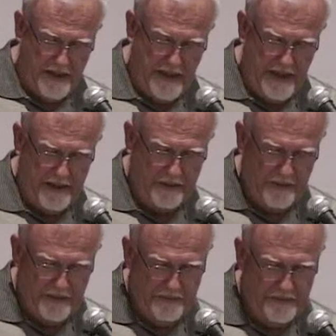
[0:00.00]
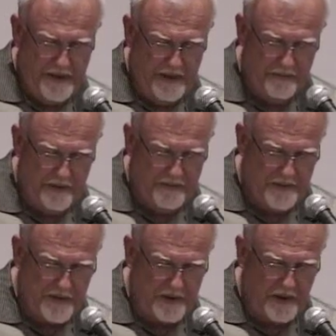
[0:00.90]
And we've
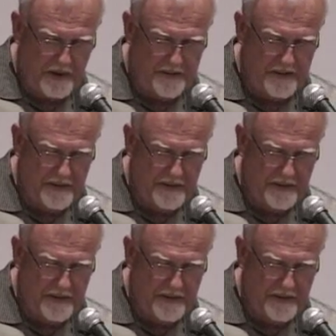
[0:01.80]
installed